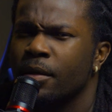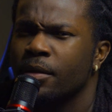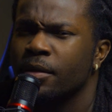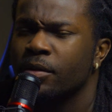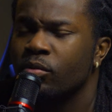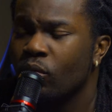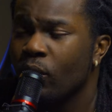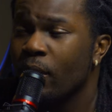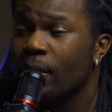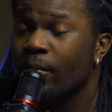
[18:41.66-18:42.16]

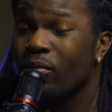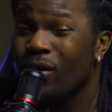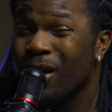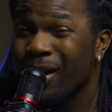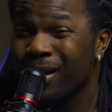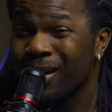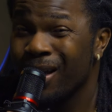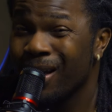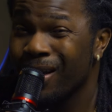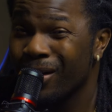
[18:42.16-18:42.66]
To
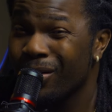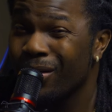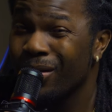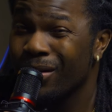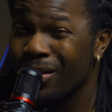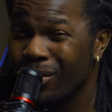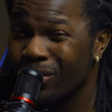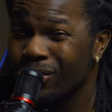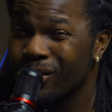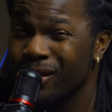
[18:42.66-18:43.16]
impregnate her
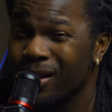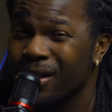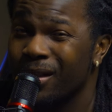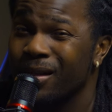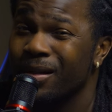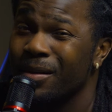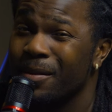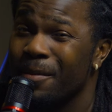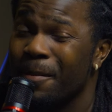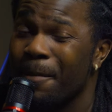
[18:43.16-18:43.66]
though,
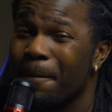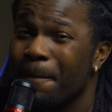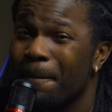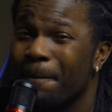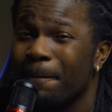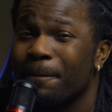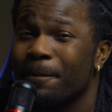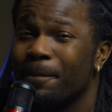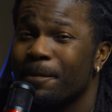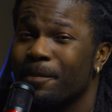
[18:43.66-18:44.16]
son?
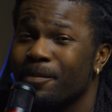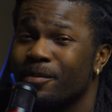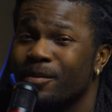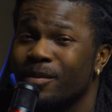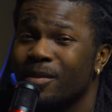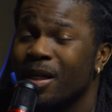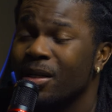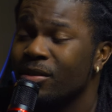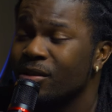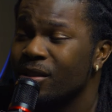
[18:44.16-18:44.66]

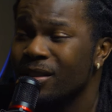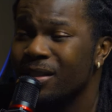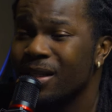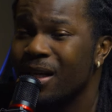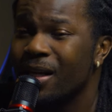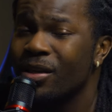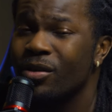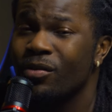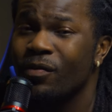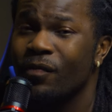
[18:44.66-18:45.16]
Now she's
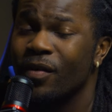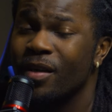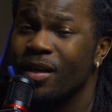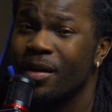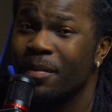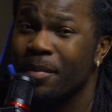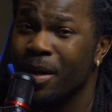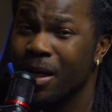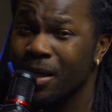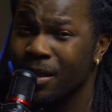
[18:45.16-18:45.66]
taking you for
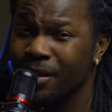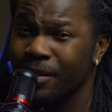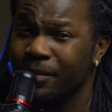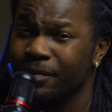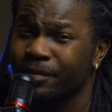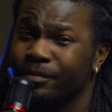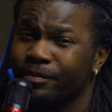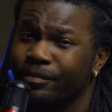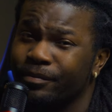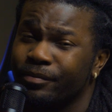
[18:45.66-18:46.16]
your money?
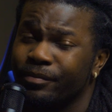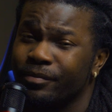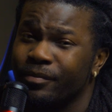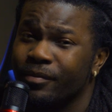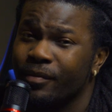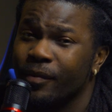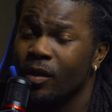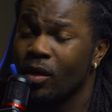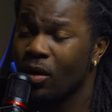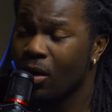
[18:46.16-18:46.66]

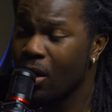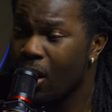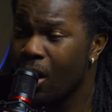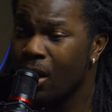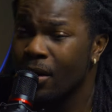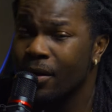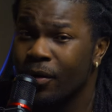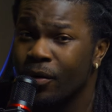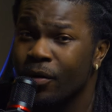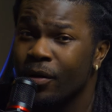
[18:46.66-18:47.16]
Your
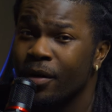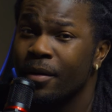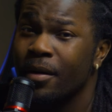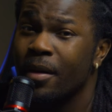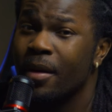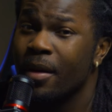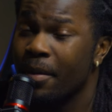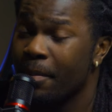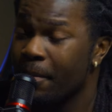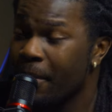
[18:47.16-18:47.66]
hard-earned
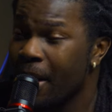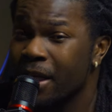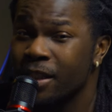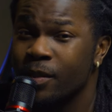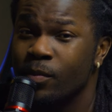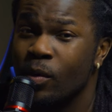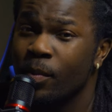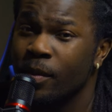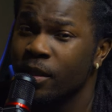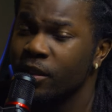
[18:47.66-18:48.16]

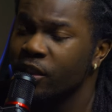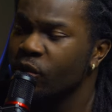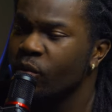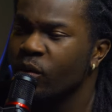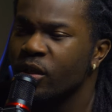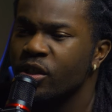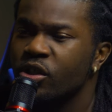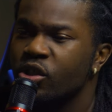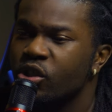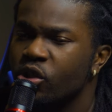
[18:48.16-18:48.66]
basketball money? She
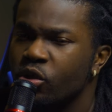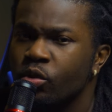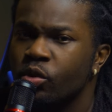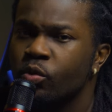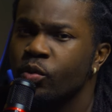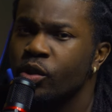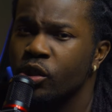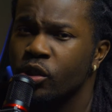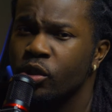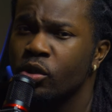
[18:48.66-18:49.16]
wasn't
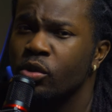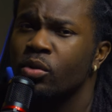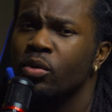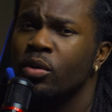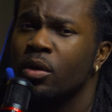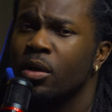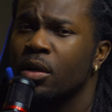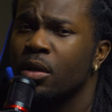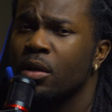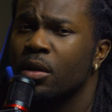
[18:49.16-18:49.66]
shooting with you
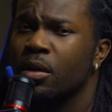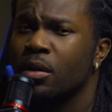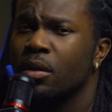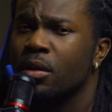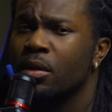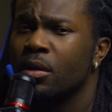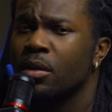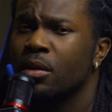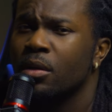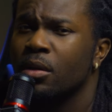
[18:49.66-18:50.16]

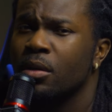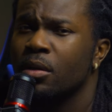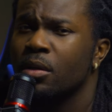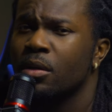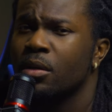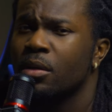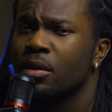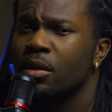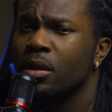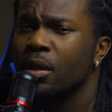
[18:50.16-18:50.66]

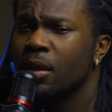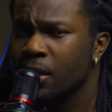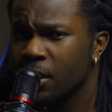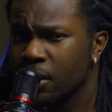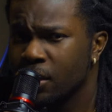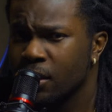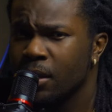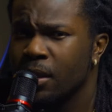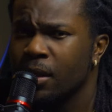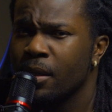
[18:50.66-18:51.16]
in
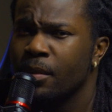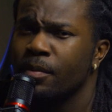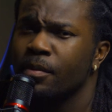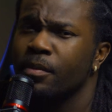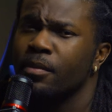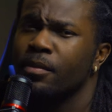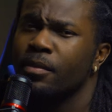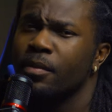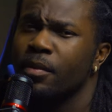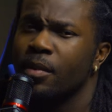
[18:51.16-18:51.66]
the gym?
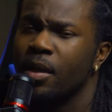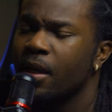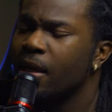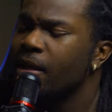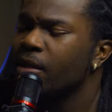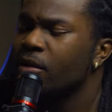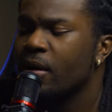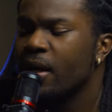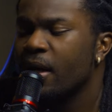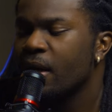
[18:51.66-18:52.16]

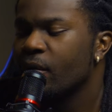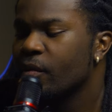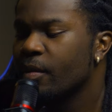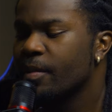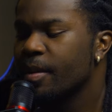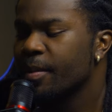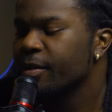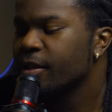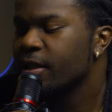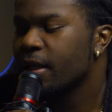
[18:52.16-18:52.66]
I know, I hate when
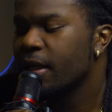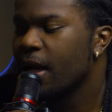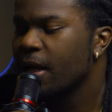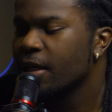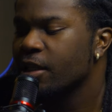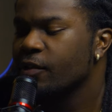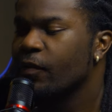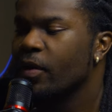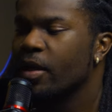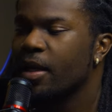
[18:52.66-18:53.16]
people say that. I
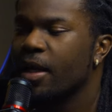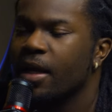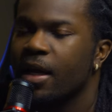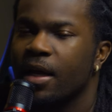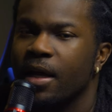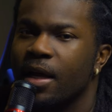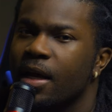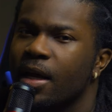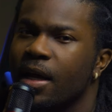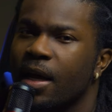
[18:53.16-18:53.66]
just felt like
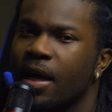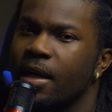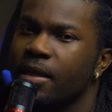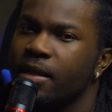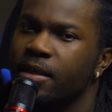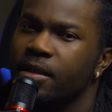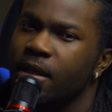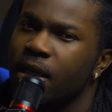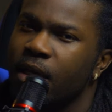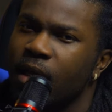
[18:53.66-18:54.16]
I, I had
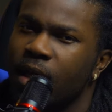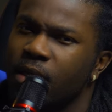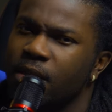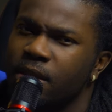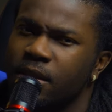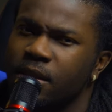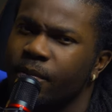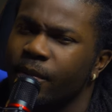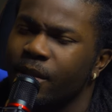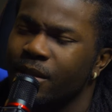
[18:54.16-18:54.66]
to say that
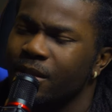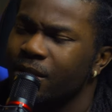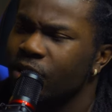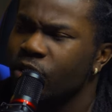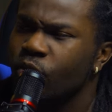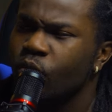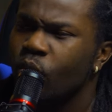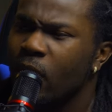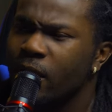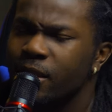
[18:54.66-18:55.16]
just to make sense.
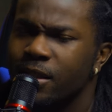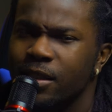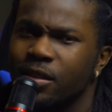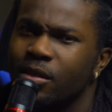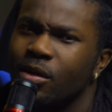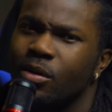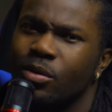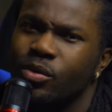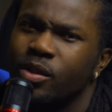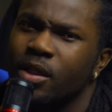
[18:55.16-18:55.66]
She wasn't
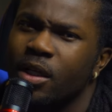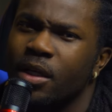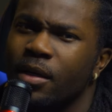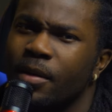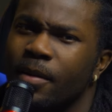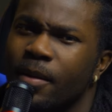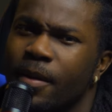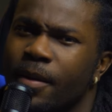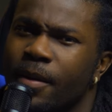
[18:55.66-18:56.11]
though, son.